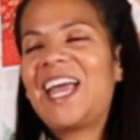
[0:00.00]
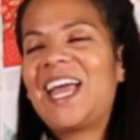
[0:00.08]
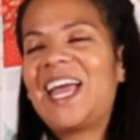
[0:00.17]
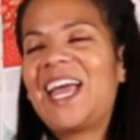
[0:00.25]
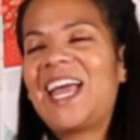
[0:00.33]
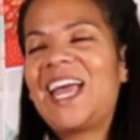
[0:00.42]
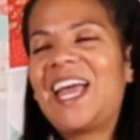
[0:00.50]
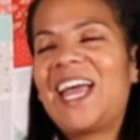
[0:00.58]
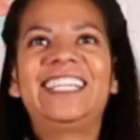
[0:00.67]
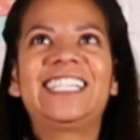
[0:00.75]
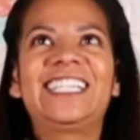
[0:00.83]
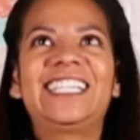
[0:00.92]

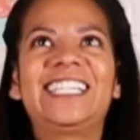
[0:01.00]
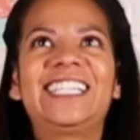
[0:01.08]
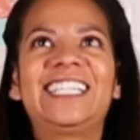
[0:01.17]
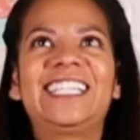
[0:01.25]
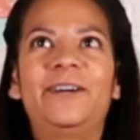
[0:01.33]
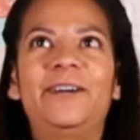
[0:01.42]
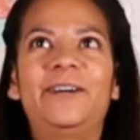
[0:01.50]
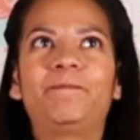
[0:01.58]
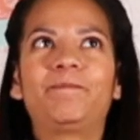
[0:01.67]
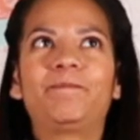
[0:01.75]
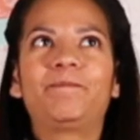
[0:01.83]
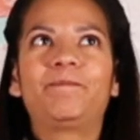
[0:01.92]
And
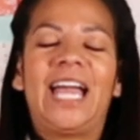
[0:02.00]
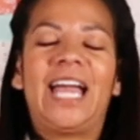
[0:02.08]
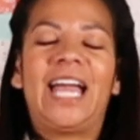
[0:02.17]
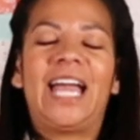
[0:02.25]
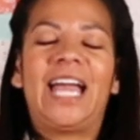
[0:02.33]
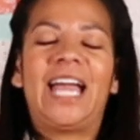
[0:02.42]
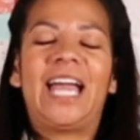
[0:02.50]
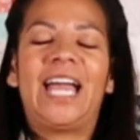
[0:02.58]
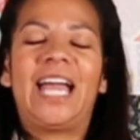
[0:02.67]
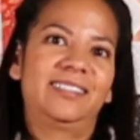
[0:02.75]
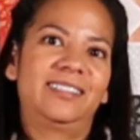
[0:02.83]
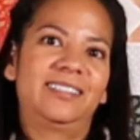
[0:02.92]
I mean,
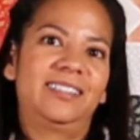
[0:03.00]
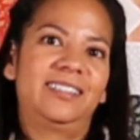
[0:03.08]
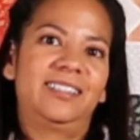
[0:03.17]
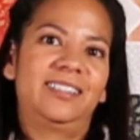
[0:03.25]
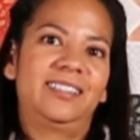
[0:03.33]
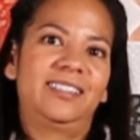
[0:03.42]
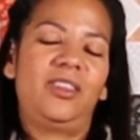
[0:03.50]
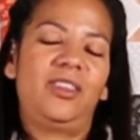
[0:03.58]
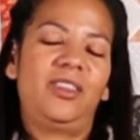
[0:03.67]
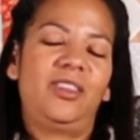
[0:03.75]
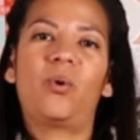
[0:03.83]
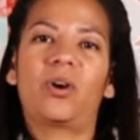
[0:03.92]

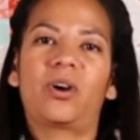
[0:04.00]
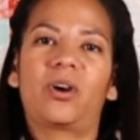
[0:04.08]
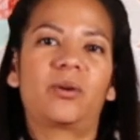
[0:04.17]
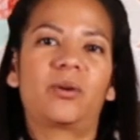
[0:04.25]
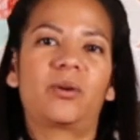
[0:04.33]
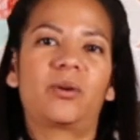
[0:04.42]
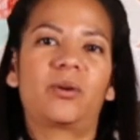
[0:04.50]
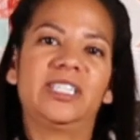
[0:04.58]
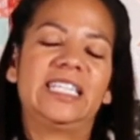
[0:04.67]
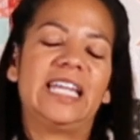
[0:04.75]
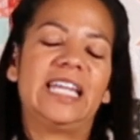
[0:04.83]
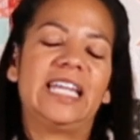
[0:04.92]
the work was
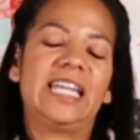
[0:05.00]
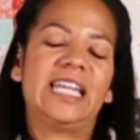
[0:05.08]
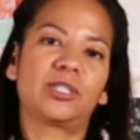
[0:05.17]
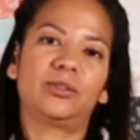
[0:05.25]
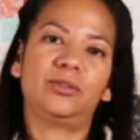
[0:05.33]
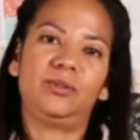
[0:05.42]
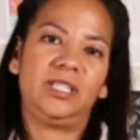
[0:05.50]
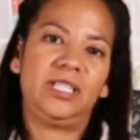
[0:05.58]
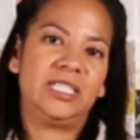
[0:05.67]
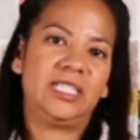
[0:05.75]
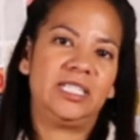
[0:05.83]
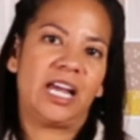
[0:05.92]
just absolutely
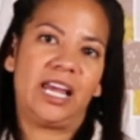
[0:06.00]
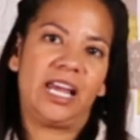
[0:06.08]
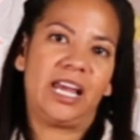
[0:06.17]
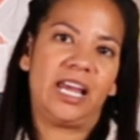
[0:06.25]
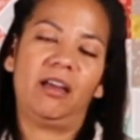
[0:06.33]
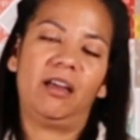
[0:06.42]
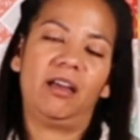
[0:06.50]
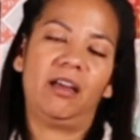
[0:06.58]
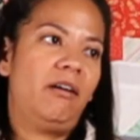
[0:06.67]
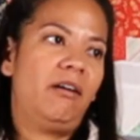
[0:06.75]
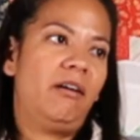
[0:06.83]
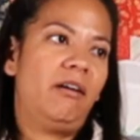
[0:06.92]
stunning,
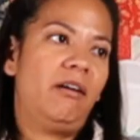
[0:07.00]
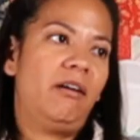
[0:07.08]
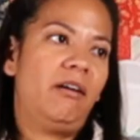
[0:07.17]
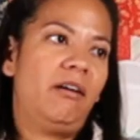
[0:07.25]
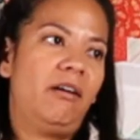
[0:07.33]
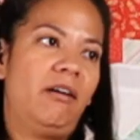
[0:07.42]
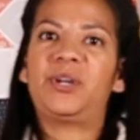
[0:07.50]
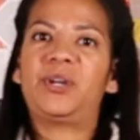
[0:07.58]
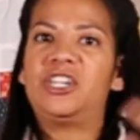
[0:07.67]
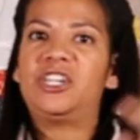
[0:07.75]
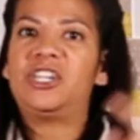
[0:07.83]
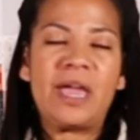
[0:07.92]
from
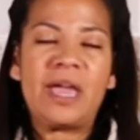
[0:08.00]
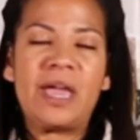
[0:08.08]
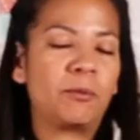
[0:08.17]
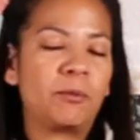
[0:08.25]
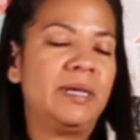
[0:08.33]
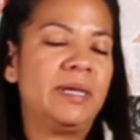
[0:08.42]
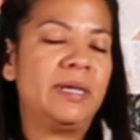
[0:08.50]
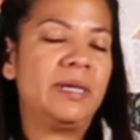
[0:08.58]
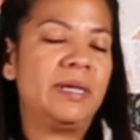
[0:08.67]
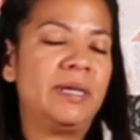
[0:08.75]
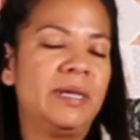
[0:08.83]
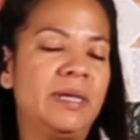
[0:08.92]
foundation paper
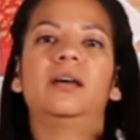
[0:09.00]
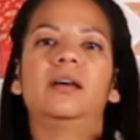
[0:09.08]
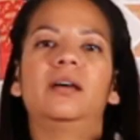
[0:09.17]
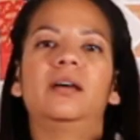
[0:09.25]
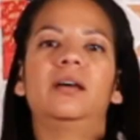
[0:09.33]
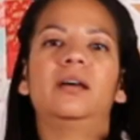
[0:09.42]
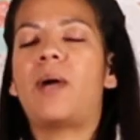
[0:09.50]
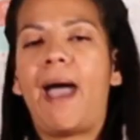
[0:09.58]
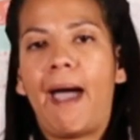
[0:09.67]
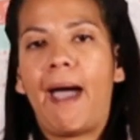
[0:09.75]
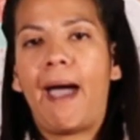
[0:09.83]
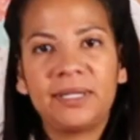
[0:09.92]
piecing to
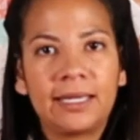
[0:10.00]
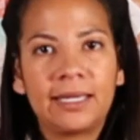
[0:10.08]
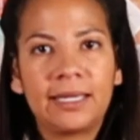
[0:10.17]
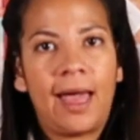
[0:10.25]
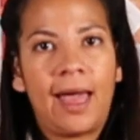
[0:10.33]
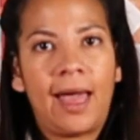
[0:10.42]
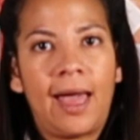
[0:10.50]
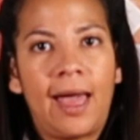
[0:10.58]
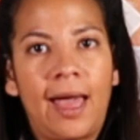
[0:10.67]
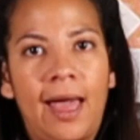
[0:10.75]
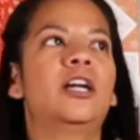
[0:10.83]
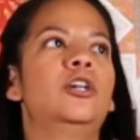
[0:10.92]

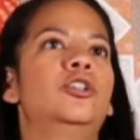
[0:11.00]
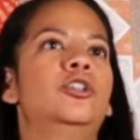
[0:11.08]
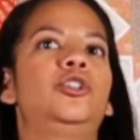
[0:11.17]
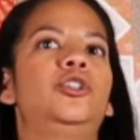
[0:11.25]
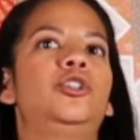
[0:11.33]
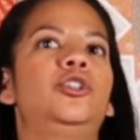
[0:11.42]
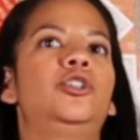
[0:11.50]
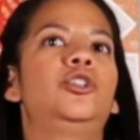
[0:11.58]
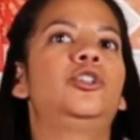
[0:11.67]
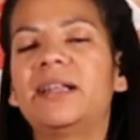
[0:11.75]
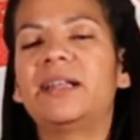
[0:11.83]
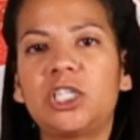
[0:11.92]
applique to
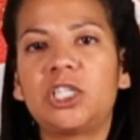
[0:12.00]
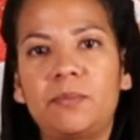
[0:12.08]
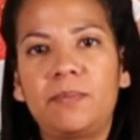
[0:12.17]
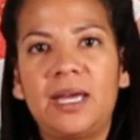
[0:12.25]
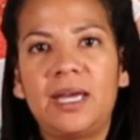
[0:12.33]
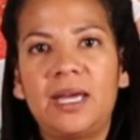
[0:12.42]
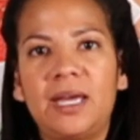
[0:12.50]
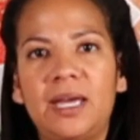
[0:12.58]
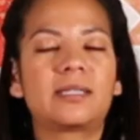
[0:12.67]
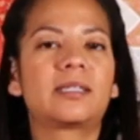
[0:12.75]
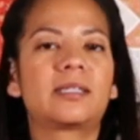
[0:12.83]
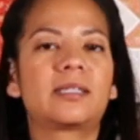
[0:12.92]

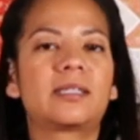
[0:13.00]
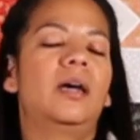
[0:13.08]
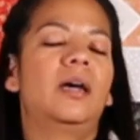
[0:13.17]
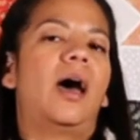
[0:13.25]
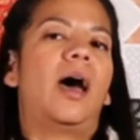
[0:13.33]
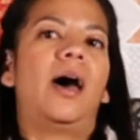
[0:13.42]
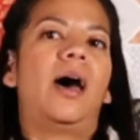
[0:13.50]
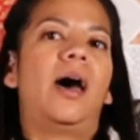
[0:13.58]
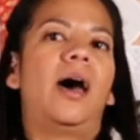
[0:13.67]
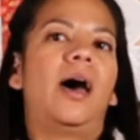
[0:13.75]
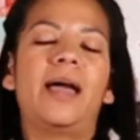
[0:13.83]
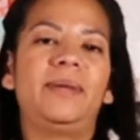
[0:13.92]
embellishments.
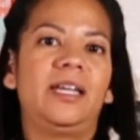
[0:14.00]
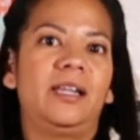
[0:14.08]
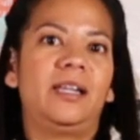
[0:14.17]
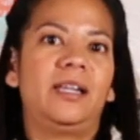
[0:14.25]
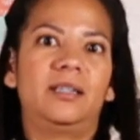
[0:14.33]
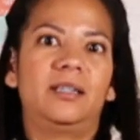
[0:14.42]
I mean,